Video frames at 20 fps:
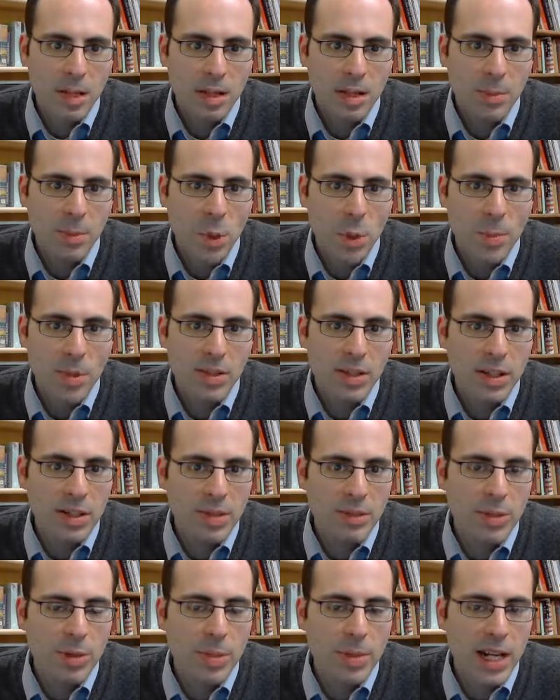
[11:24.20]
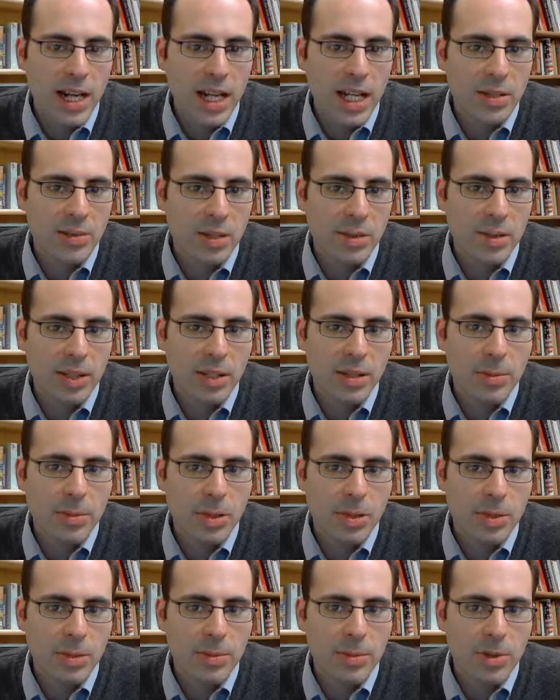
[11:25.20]
I'm hoping that you'll go back and reread the
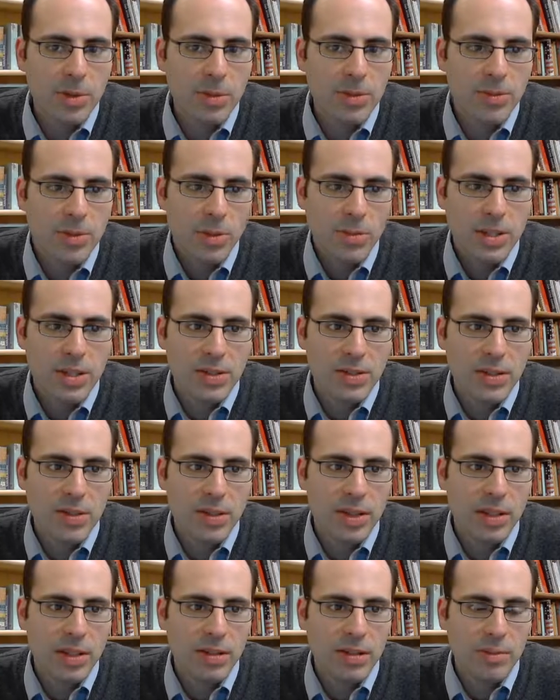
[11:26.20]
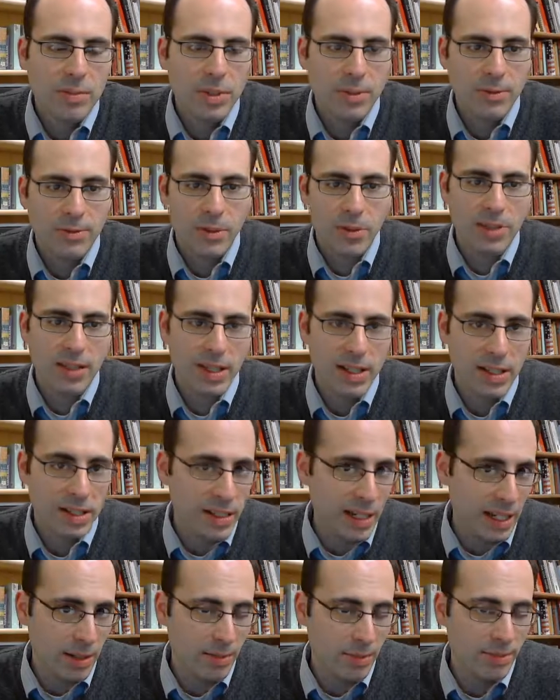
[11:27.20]
poems from this unit before the
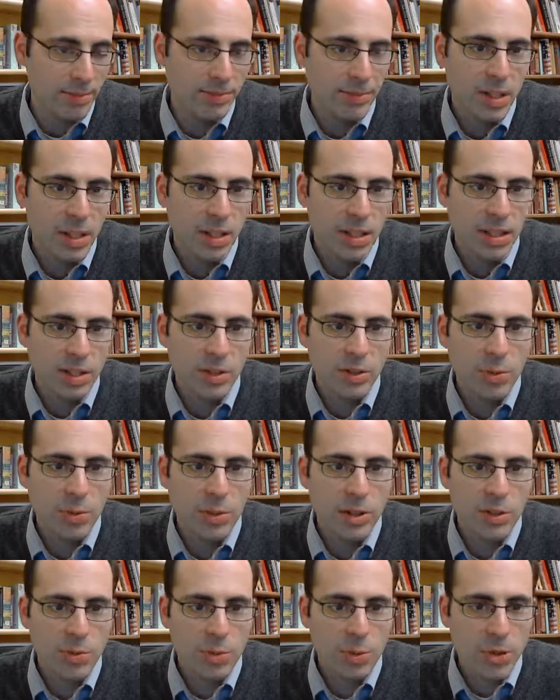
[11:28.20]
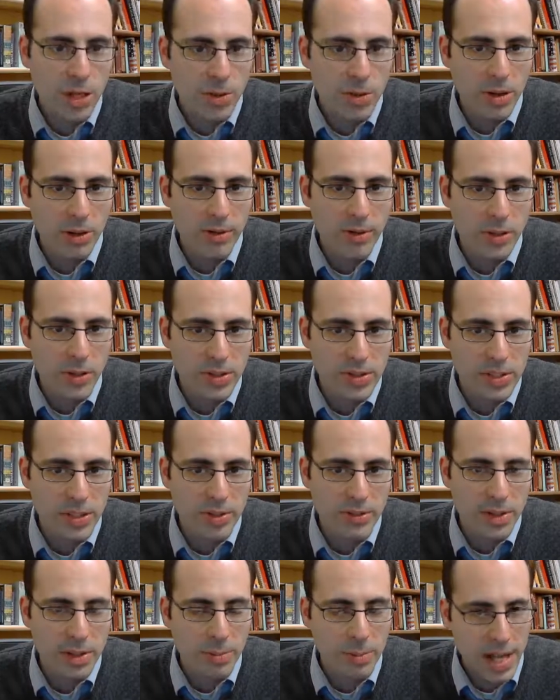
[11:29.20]
exam and do a bit of pre-work for
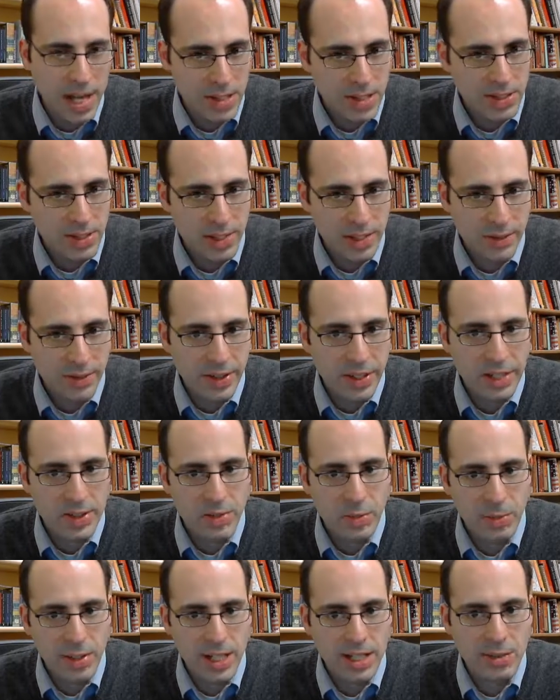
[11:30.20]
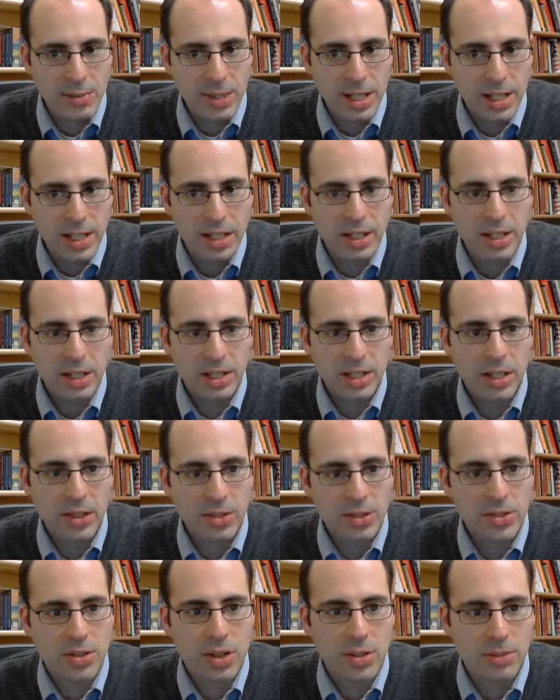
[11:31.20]
yourself that matches the advice from last week on how
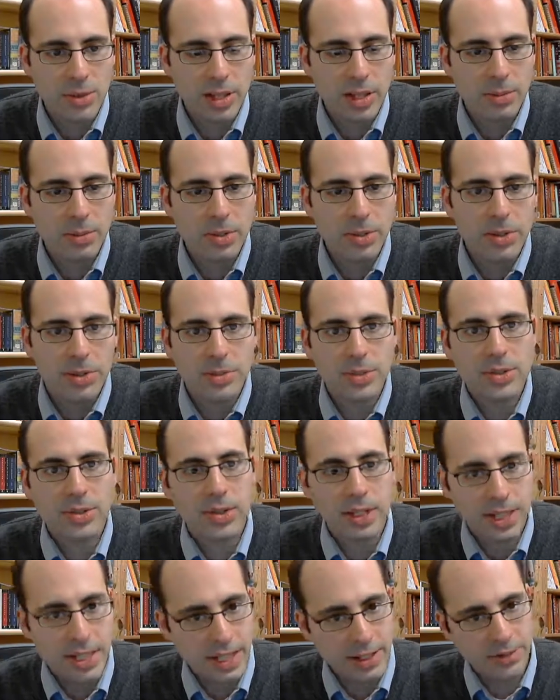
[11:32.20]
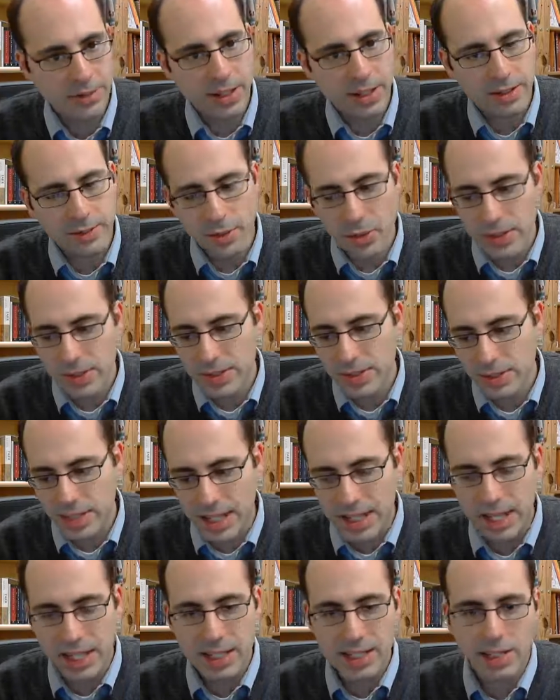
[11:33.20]
to start reading poems, to identify the voice,
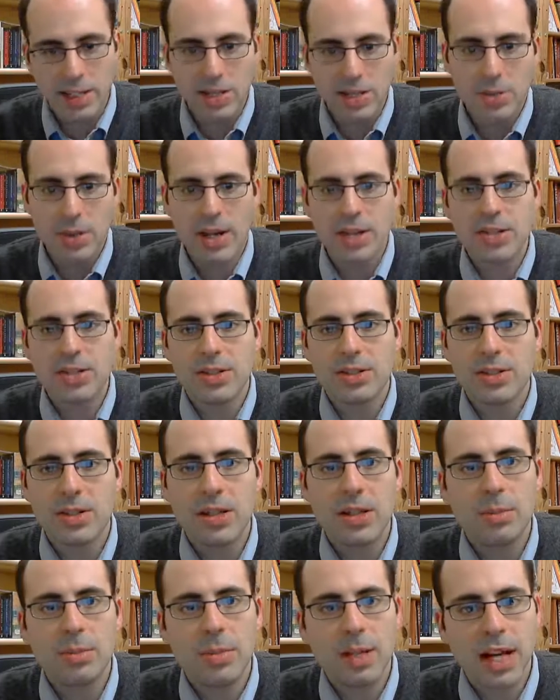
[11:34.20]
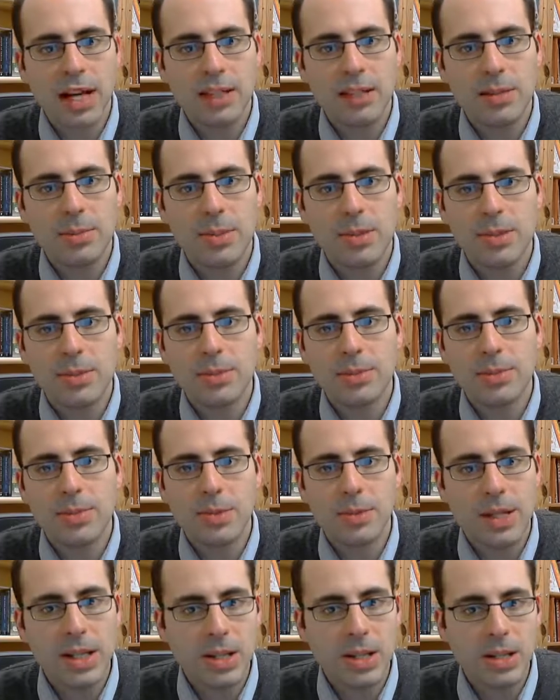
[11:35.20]
setting, and situation behind the poem
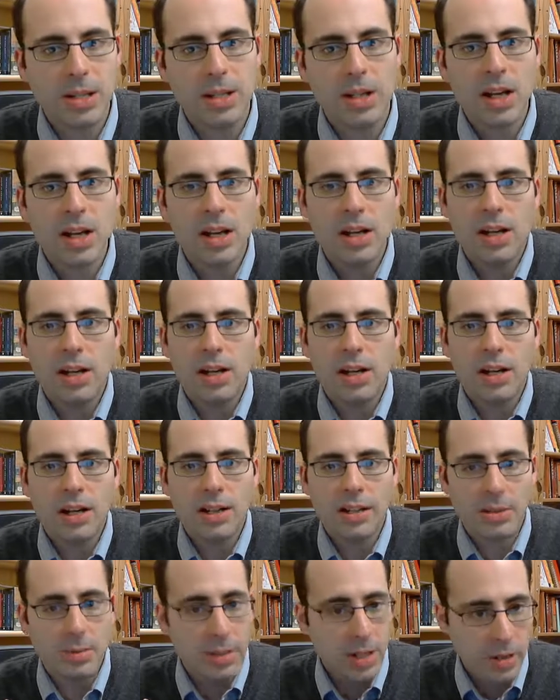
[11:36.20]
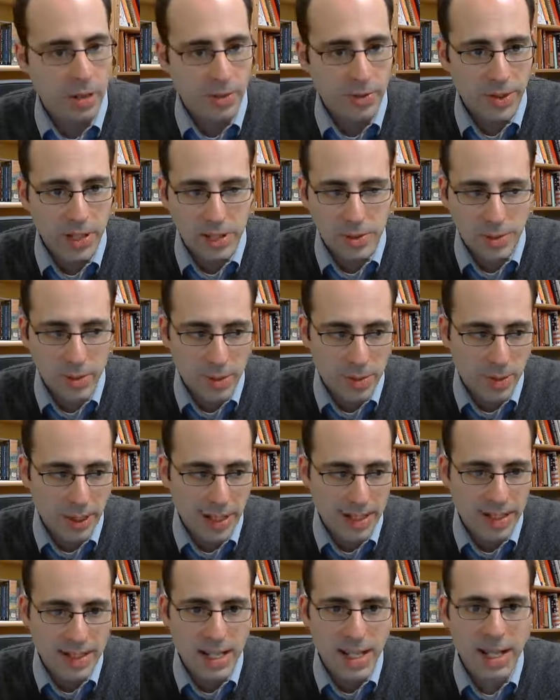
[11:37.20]
speaker, then paraphrase what is
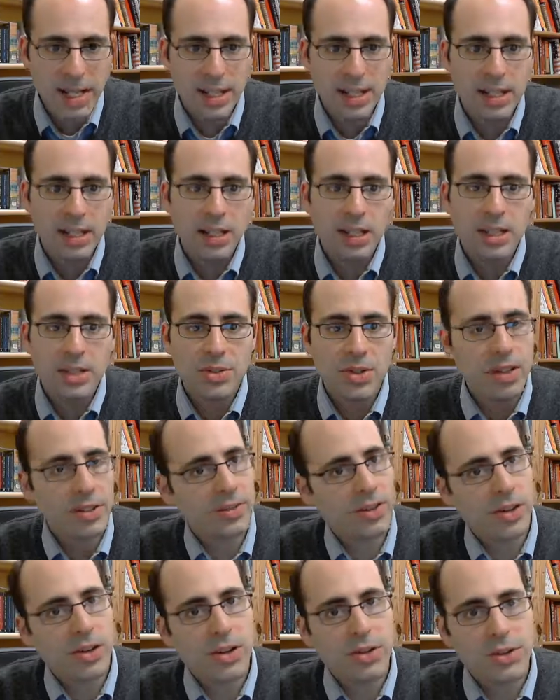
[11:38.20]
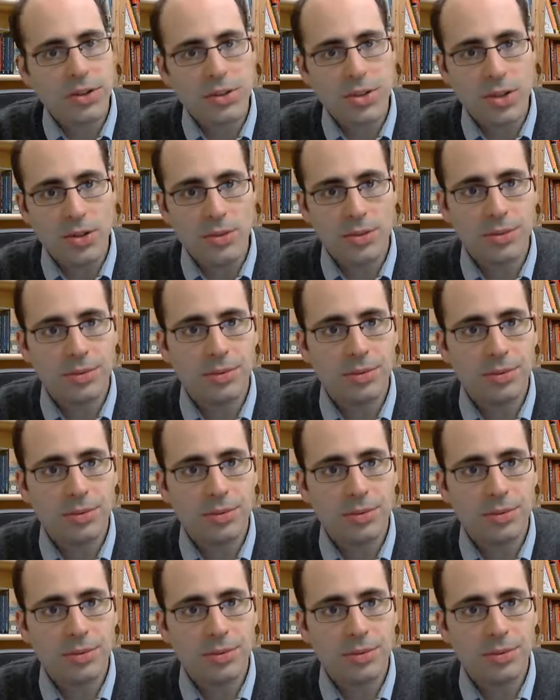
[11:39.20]
being said, try to figure out the tone.